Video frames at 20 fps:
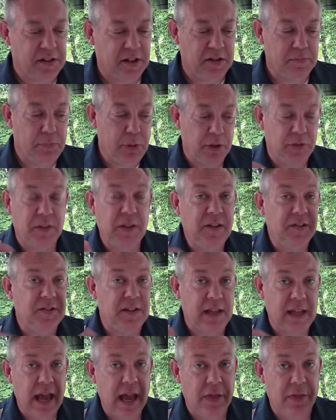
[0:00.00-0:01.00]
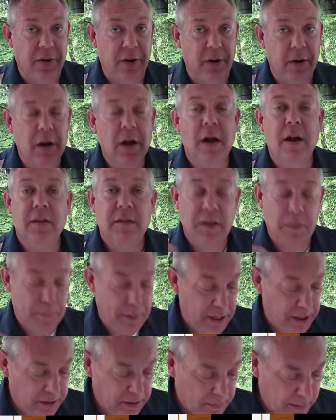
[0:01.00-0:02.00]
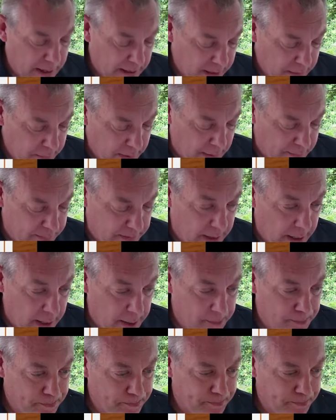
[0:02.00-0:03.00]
Let's put these together to build a polypeptide.